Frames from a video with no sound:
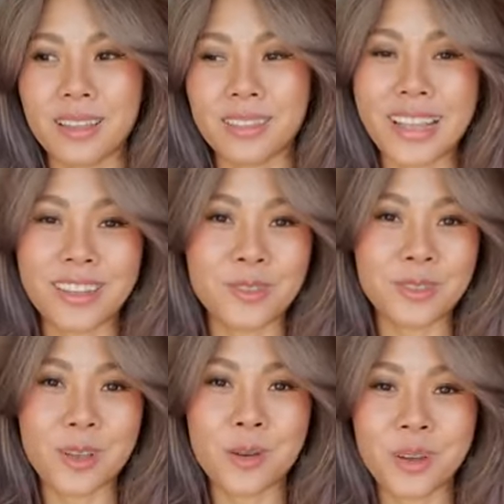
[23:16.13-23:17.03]
thank you
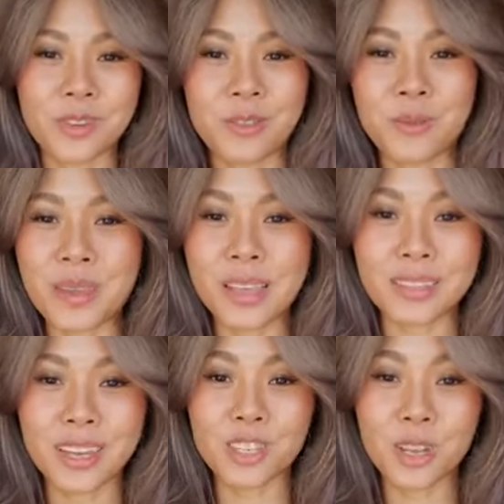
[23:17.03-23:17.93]
so much for being
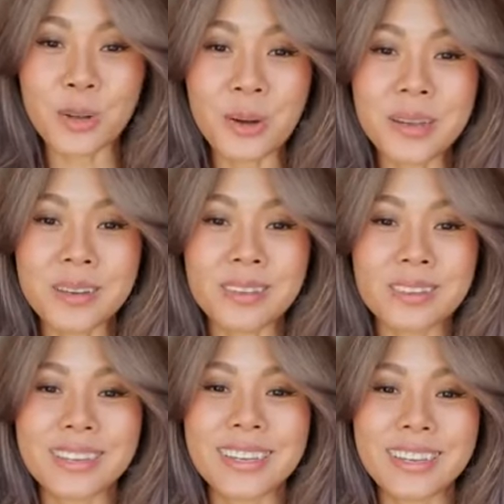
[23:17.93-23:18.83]
such a
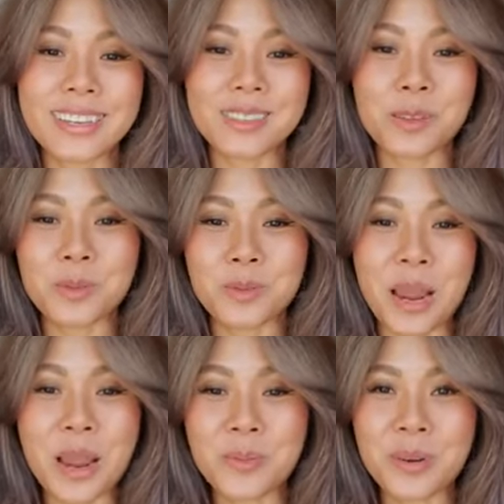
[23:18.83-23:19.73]
loyal
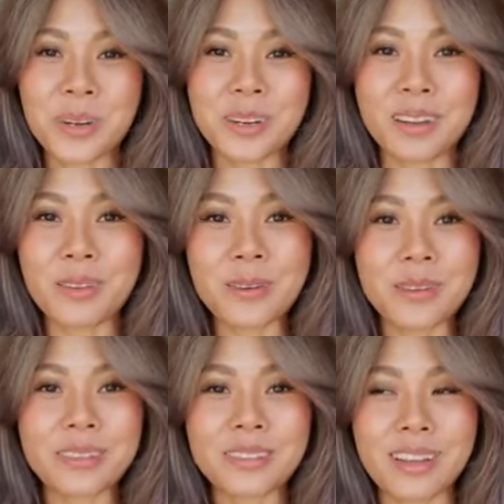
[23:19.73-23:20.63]
subscriber,
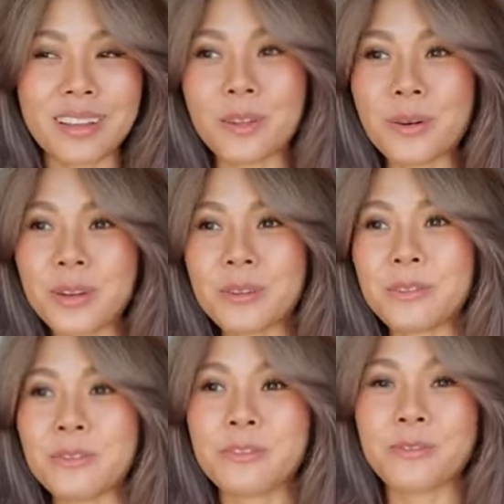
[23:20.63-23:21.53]
a
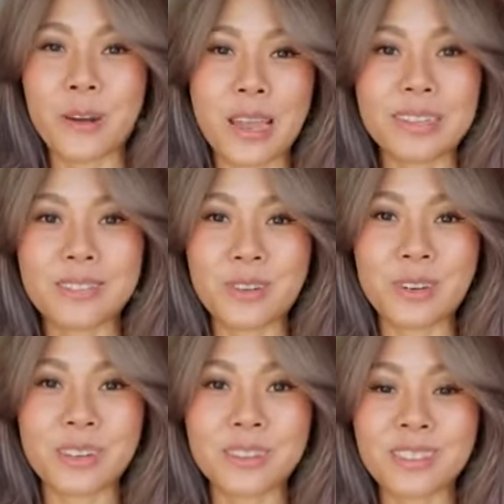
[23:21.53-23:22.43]
loyal friend
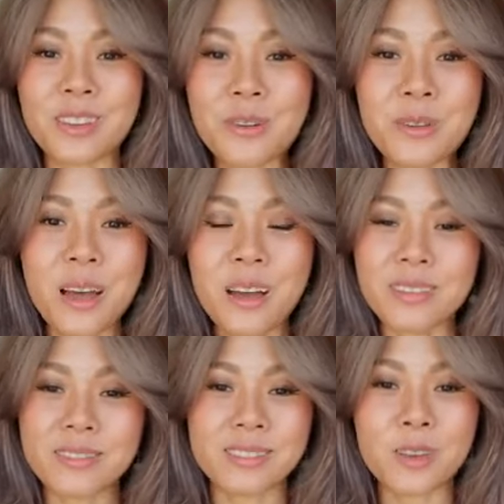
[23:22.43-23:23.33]
for so
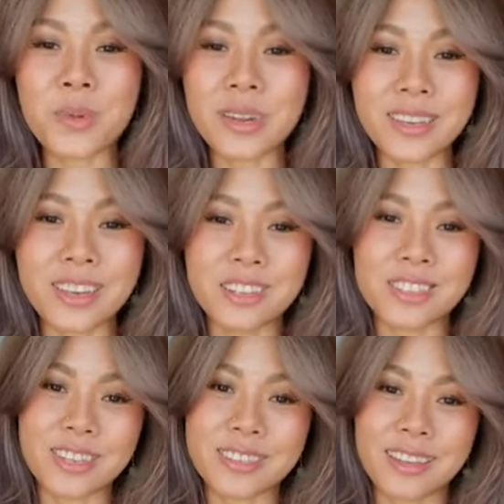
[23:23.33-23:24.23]
long, so many years,
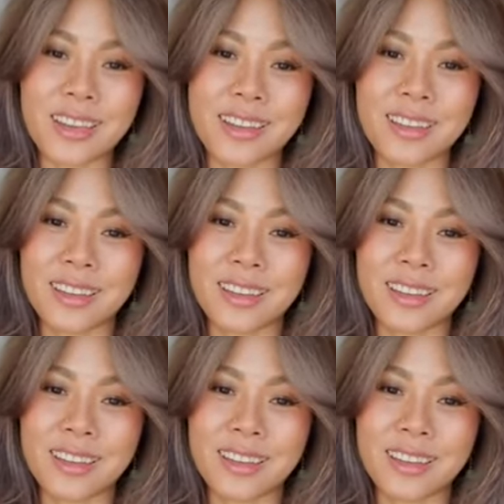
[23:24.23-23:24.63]
Jessica.